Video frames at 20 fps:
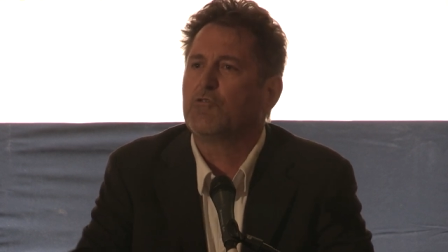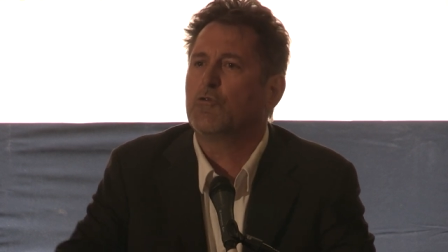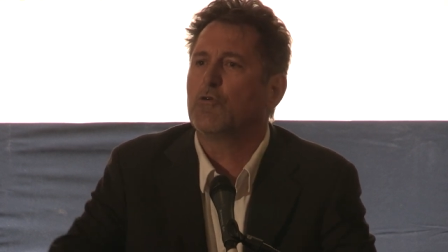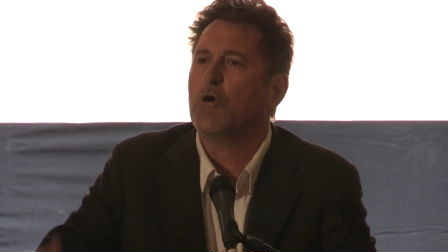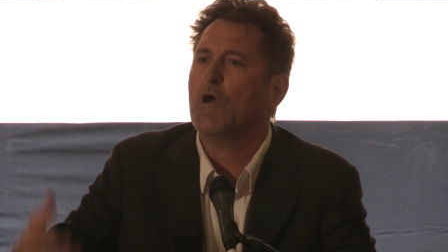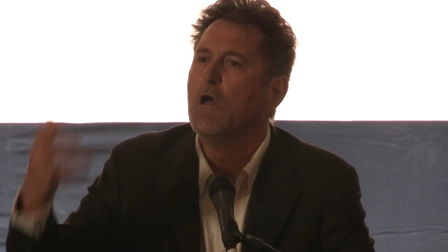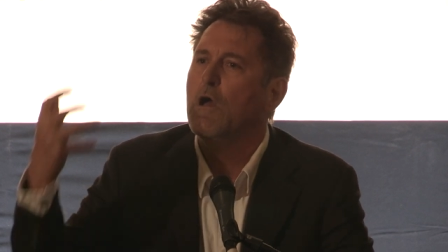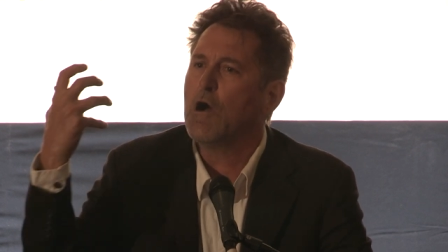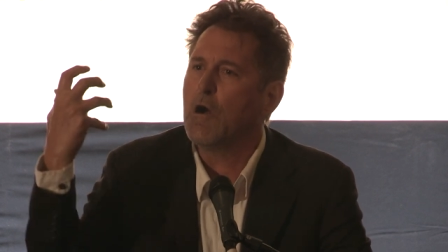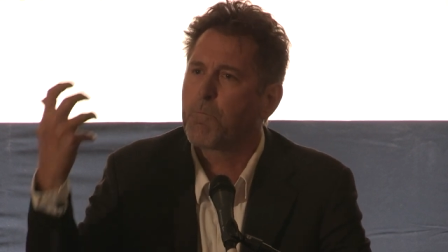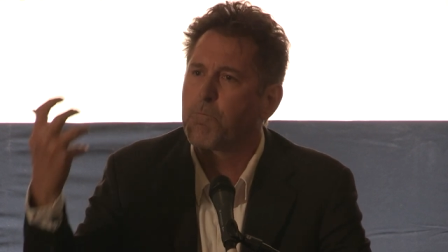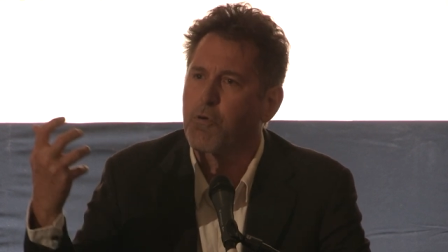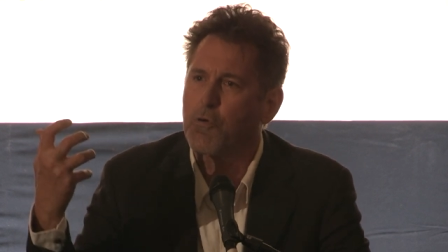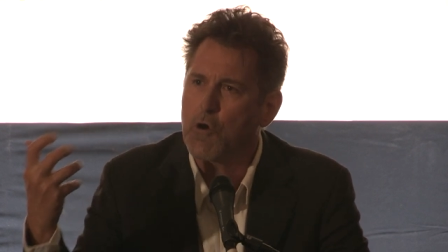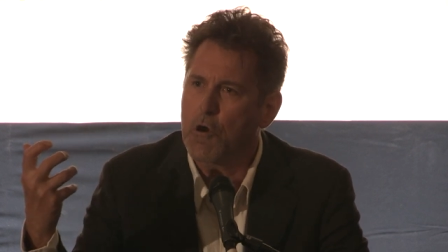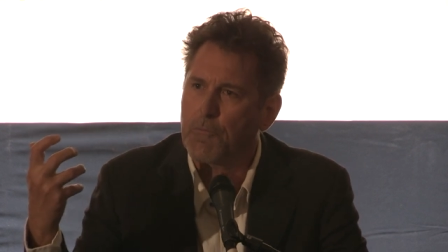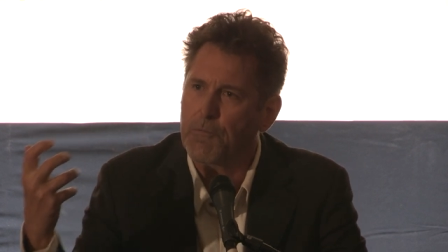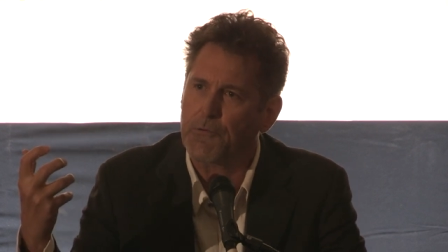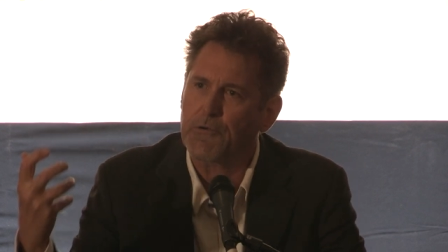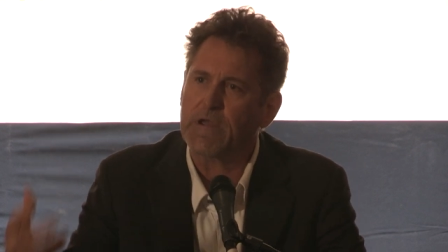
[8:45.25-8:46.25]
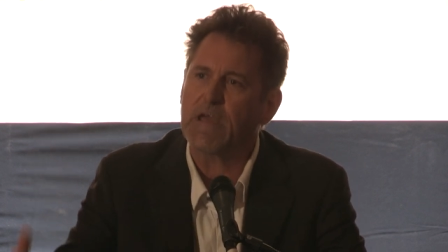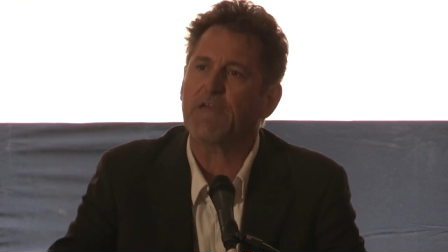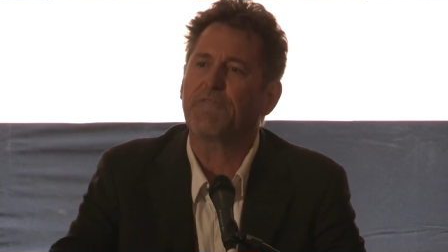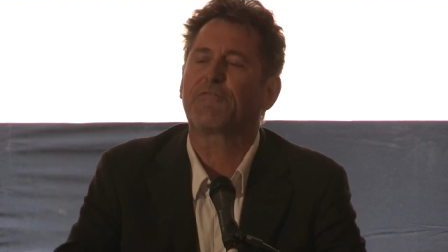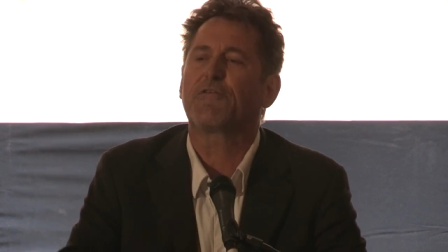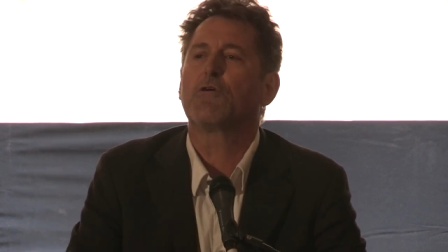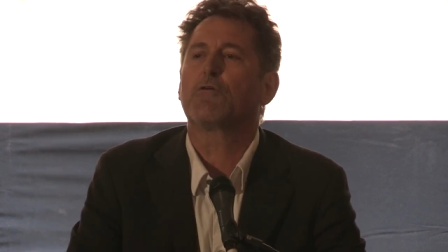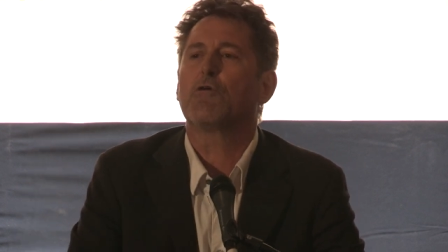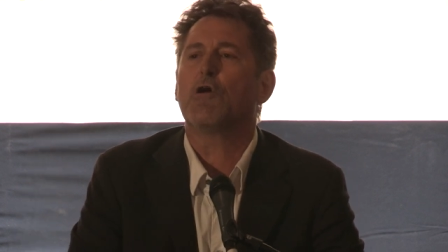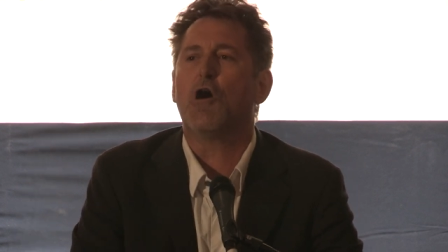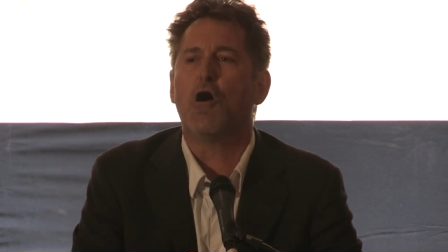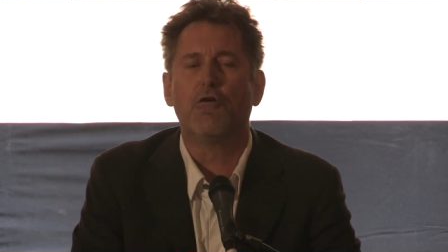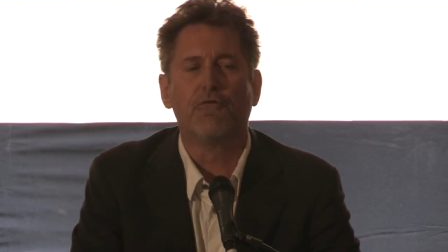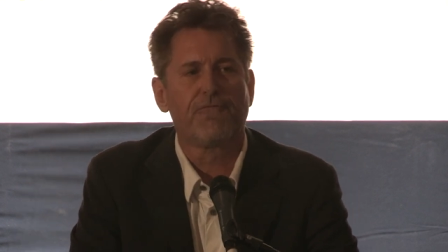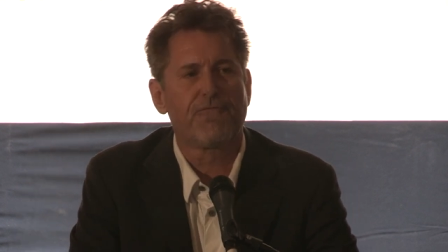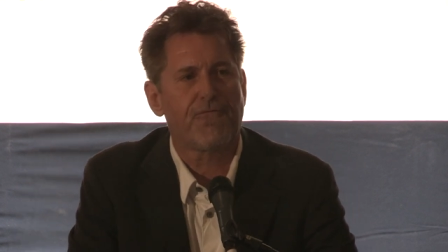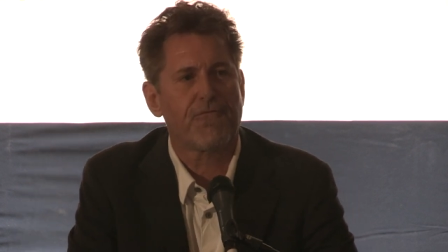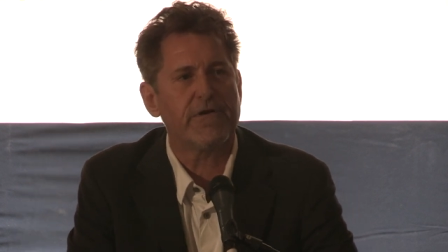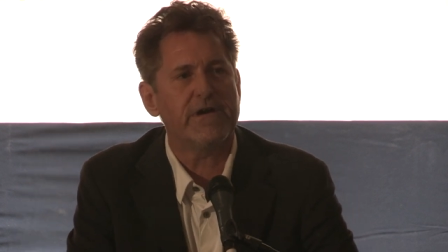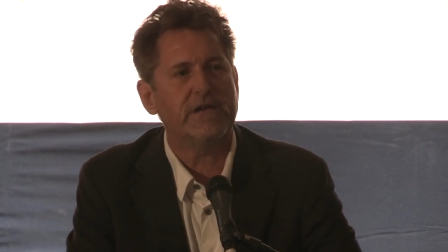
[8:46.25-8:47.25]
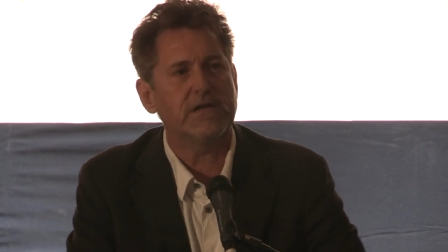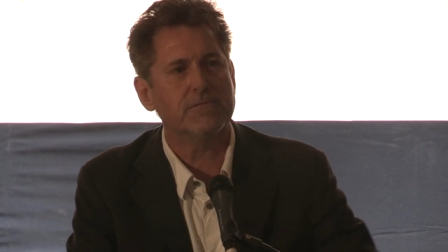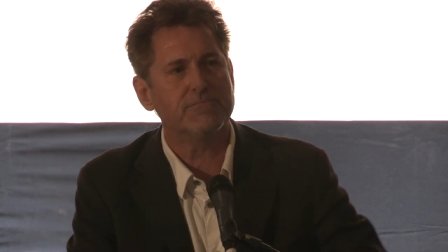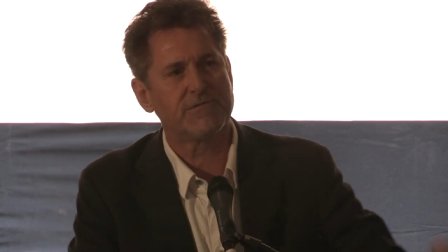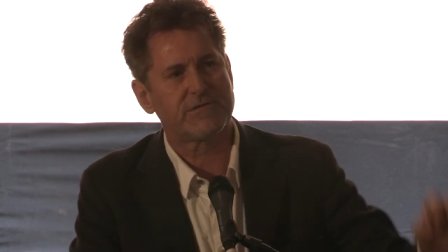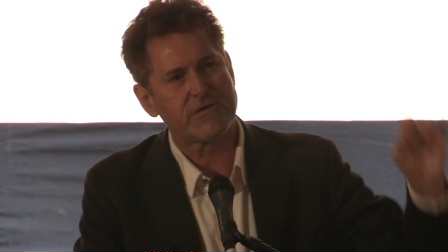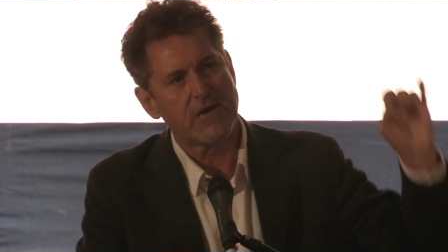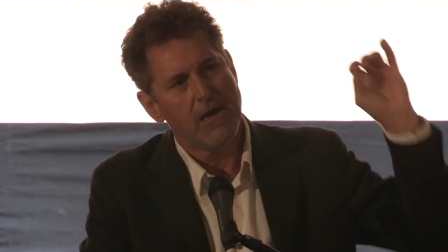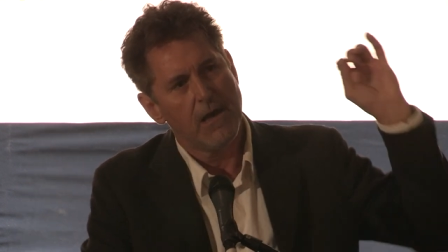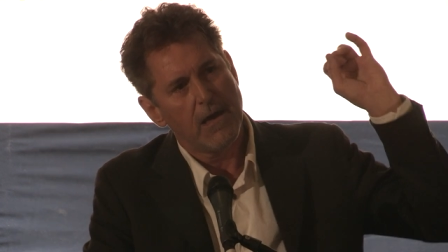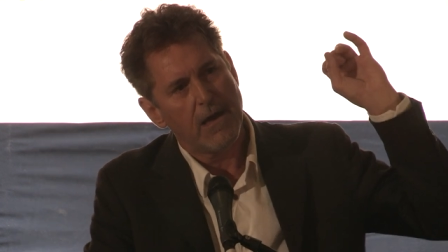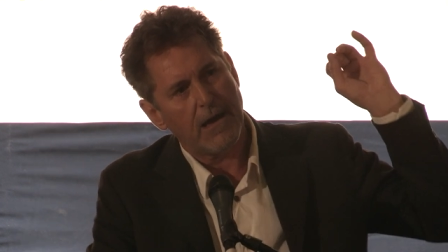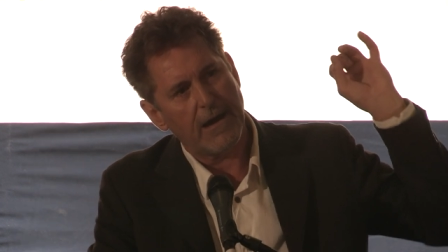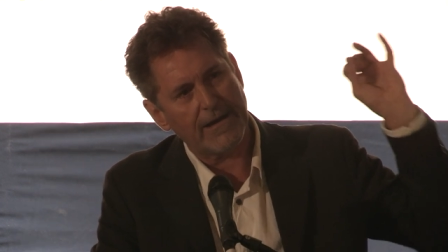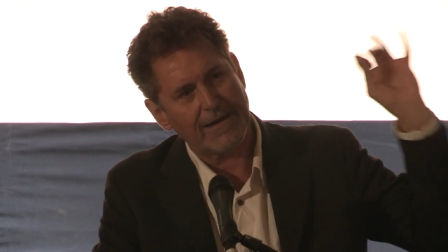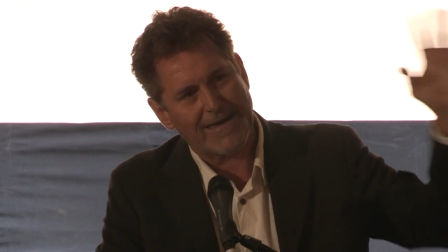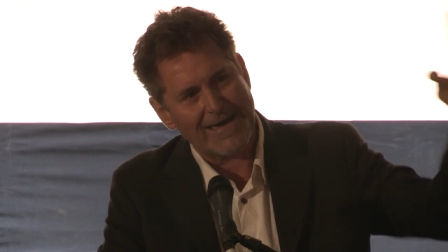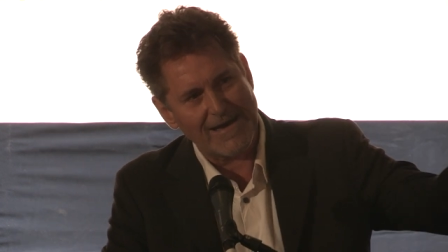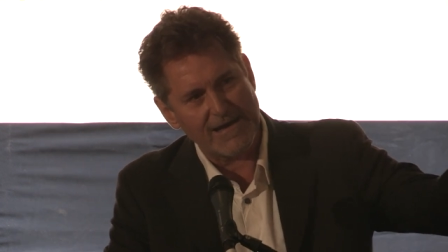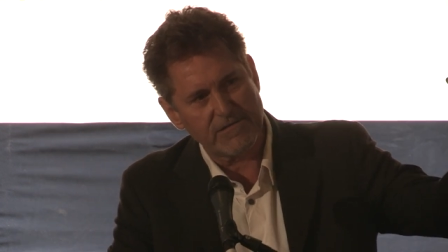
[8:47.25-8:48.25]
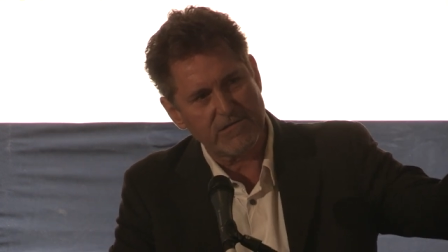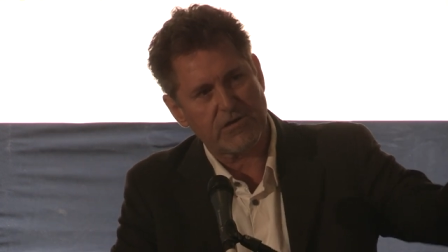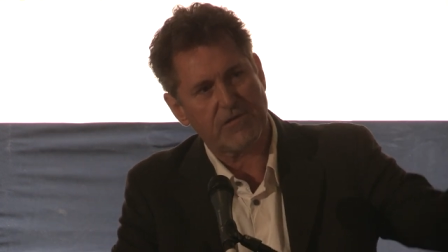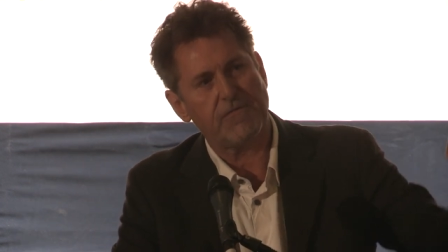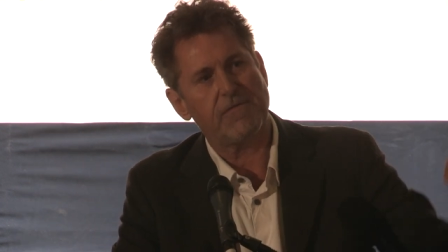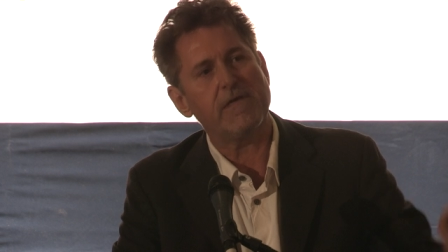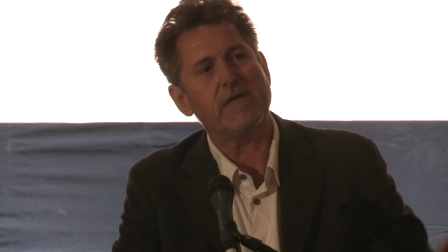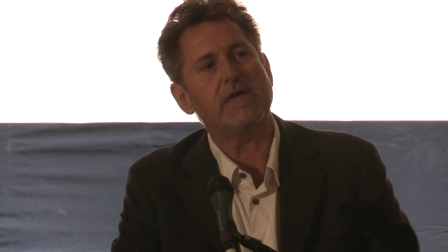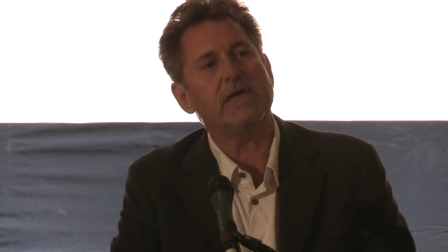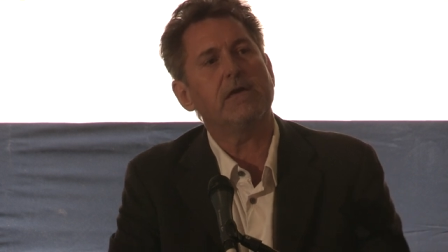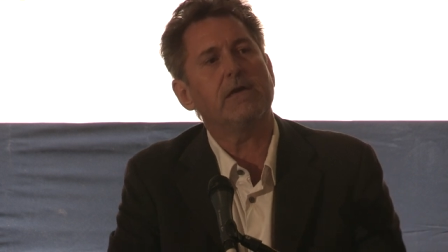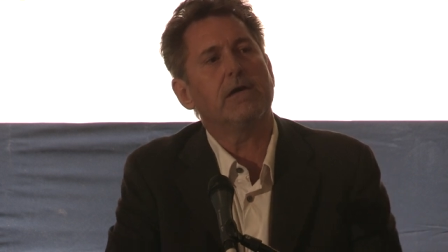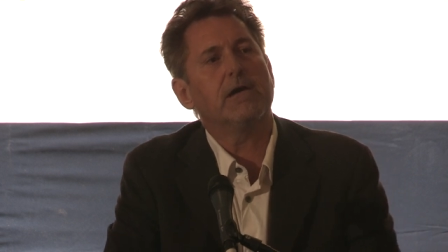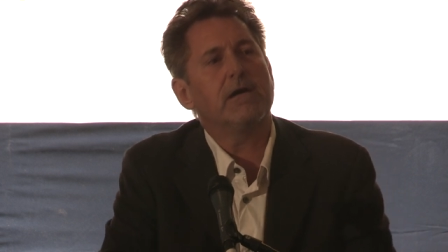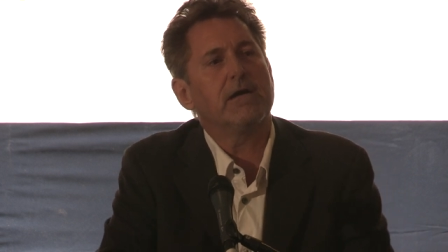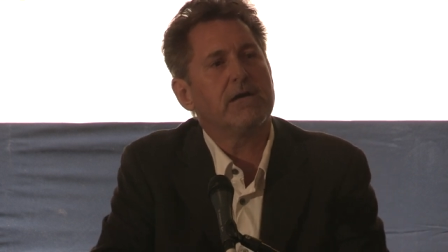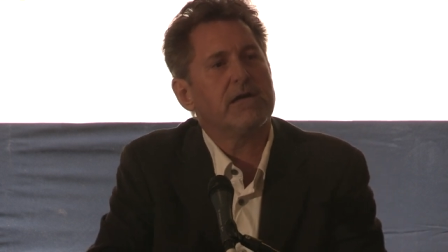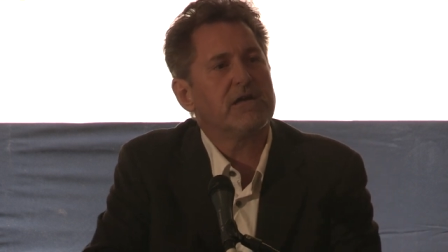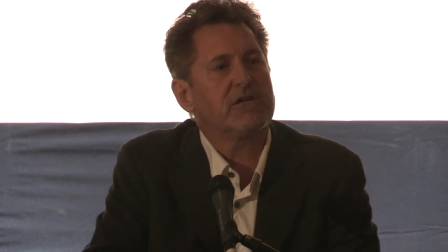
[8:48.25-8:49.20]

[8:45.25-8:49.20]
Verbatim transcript: to appropriate their own freedoms against the uh,